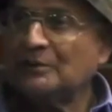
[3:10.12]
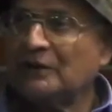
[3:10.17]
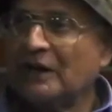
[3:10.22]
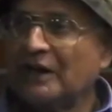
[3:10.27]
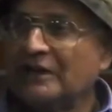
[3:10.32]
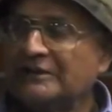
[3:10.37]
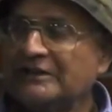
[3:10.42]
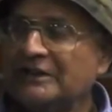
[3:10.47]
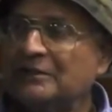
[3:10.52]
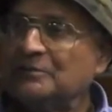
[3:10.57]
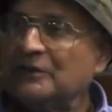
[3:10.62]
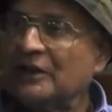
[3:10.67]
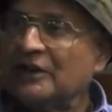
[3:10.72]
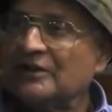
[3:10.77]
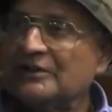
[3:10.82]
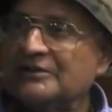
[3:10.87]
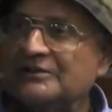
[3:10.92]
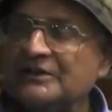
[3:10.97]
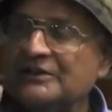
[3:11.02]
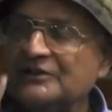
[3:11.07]
about it
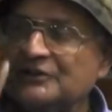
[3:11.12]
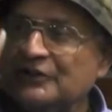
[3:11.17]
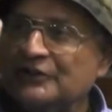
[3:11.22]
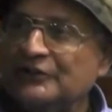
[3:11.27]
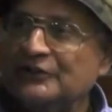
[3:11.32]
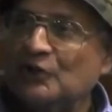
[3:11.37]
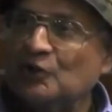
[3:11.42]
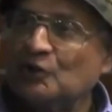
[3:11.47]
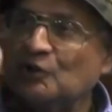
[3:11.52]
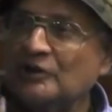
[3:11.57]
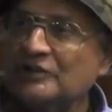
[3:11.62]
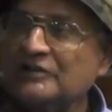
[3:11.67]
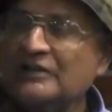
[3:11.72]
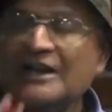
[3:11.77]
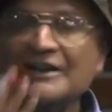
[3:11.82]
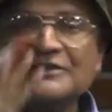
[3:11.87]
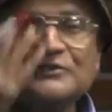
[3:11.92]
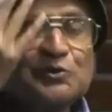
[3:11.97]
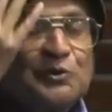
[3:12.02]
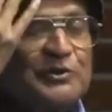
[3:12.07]
because it's the
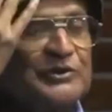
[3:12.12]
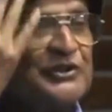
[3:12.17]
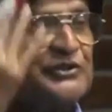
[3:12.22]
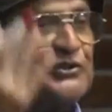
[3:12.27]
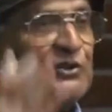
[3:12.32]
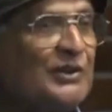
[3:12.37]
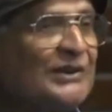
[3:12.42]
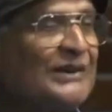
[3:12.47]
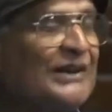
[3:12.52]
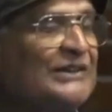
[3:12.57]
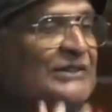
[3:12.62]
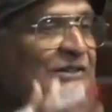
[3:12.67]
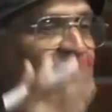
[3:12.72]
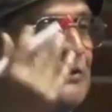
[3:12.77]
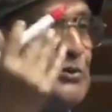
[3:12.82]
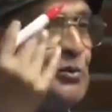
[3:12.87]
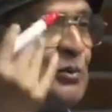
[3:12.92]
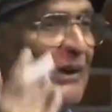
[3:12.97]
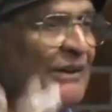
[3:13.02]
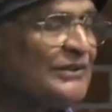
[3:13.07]
neocortex which is
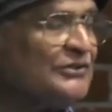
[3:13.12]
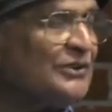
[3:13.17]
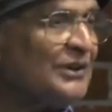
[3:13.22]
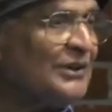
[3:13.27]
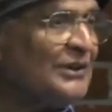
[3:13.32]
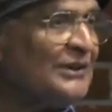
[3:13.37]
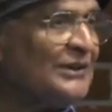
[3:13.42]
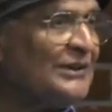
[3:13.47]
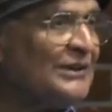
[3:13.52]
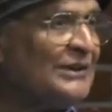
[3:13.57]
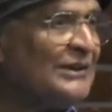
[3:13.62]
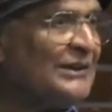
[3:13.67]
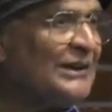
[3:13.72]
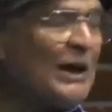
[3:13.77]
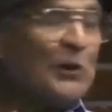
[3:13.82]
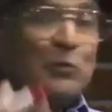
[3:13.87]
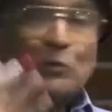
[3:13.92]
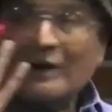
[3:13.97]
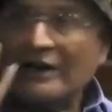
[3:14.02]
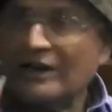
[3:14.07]
connected with
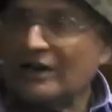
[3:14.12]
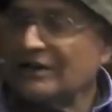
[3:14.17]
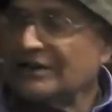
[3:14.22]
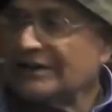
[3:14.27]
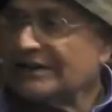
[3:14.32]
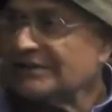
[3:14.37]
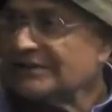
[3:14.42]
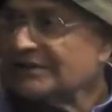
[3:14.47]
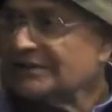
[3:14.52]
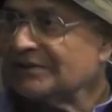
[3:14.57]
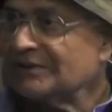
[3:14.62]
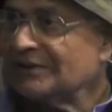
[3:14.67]
awareness.